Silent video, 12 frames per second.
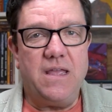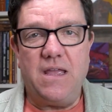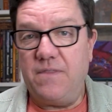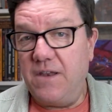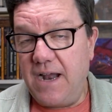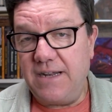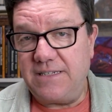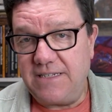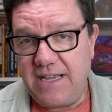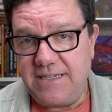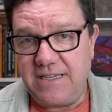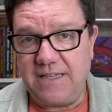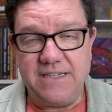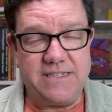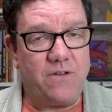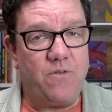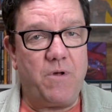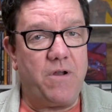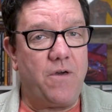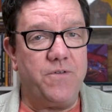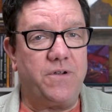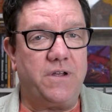in the United States, at least, I don't know about other